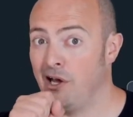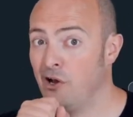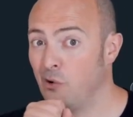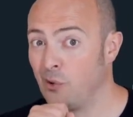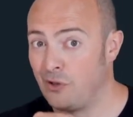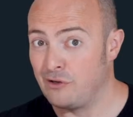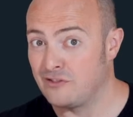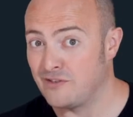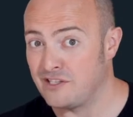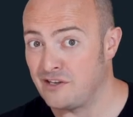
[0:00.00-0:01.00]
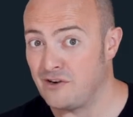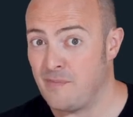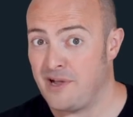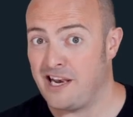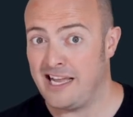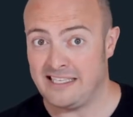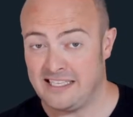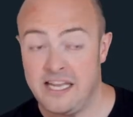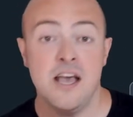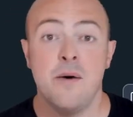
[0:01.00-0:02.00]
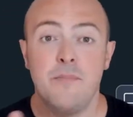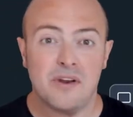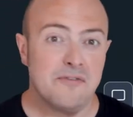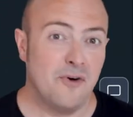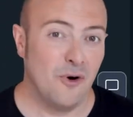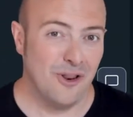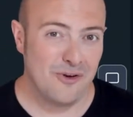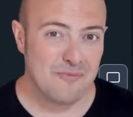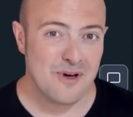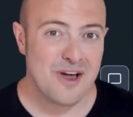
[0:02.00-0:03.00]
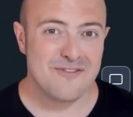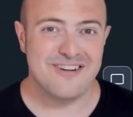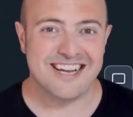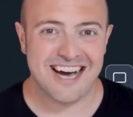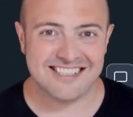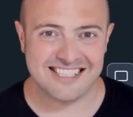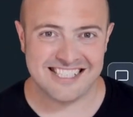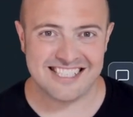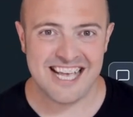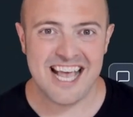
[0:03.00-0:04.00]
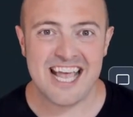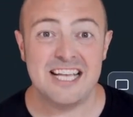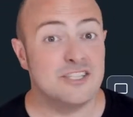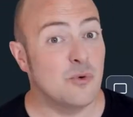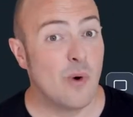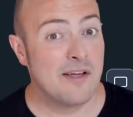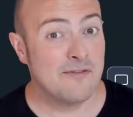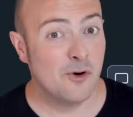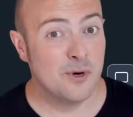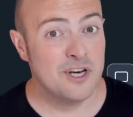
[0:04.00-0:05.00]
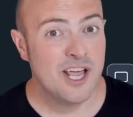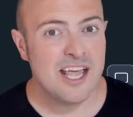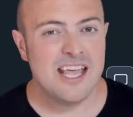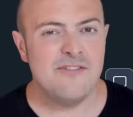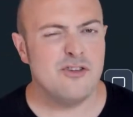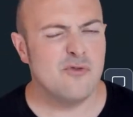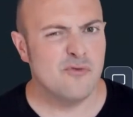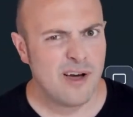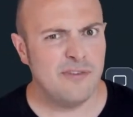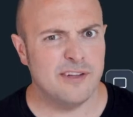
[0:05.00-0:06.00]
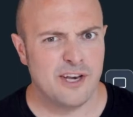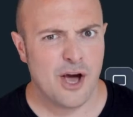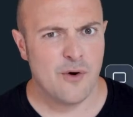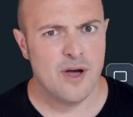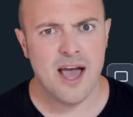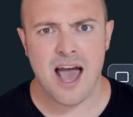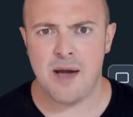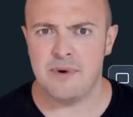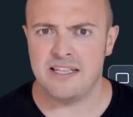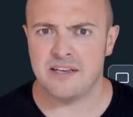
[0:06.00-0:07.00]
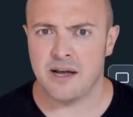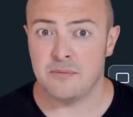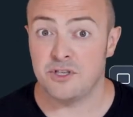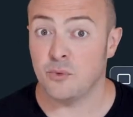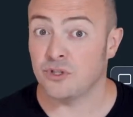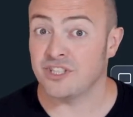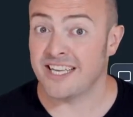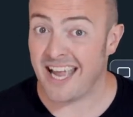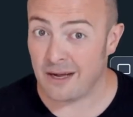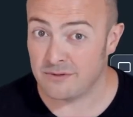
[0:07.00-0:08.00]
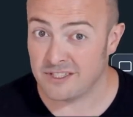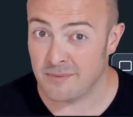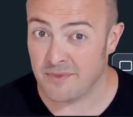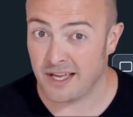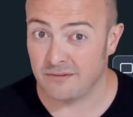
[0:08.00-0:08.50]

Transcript: or those of us that are a bit lazy, but a for loop, regardless, is the way forward if you roughly know how many times you want to count something.